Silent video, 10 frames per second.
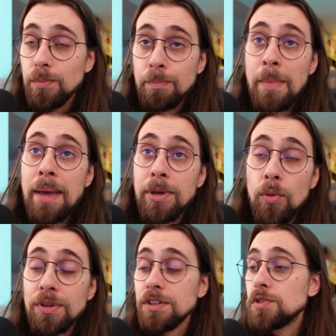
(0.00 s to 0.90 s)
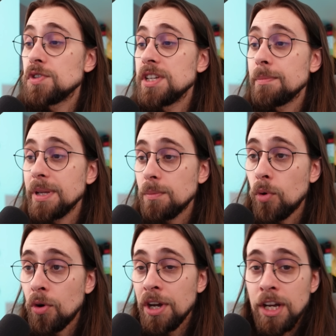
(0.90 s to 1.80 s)
maybe wanted to see a bit
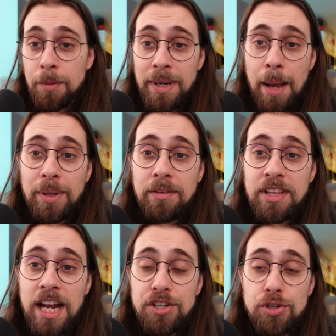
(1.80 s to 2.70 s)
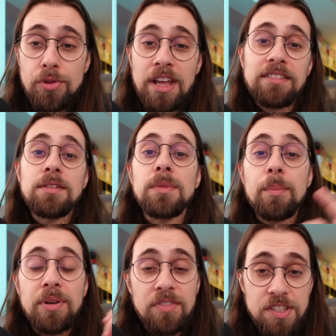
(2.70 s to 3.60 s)
more, but I believe that I showed that in the
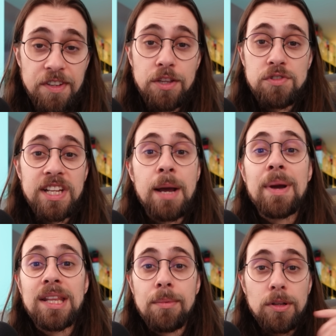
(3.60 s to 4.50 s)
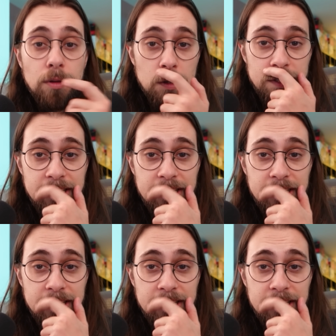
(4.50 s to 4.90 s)
previous videos that I made about lossless